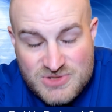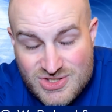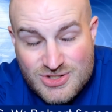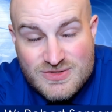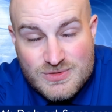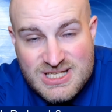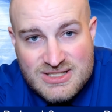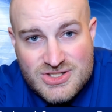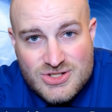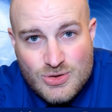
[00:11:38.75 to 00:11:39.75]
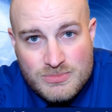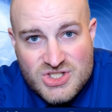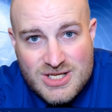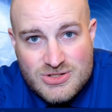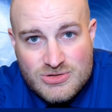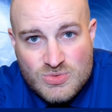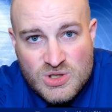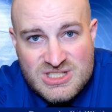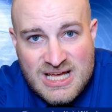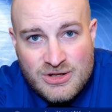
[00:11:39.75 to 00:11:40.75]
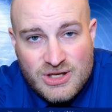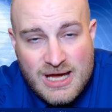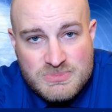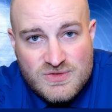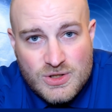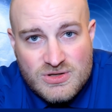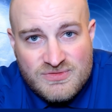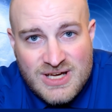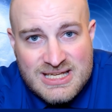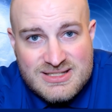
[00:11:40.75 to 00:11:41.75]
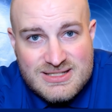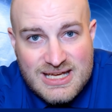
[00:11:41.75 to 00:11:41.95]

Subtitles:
Just search for Texas Storm Chasers where you download apps for your device.